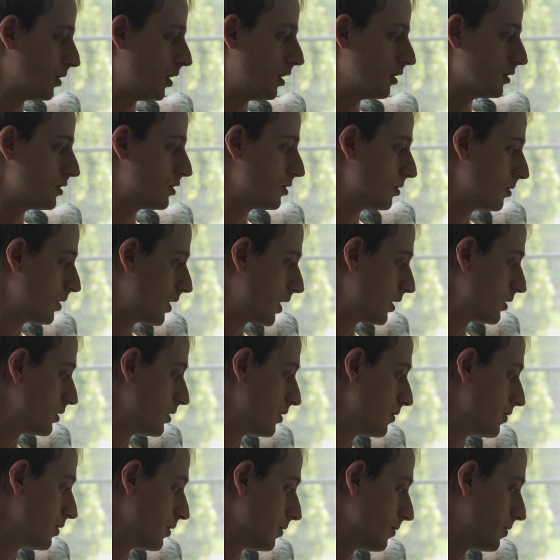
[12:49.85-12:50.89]
also get
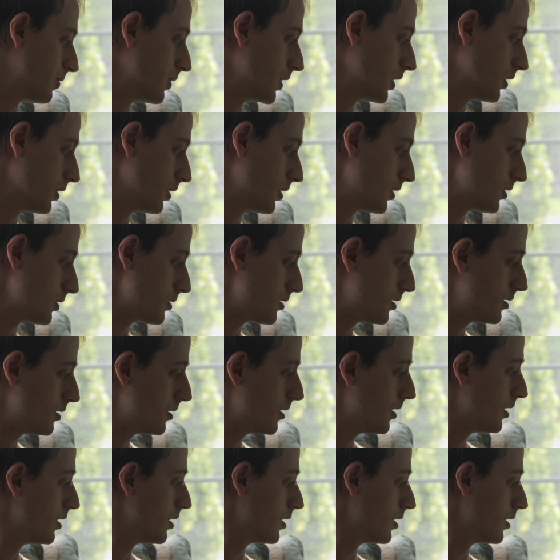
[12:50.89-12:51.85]
different feelings.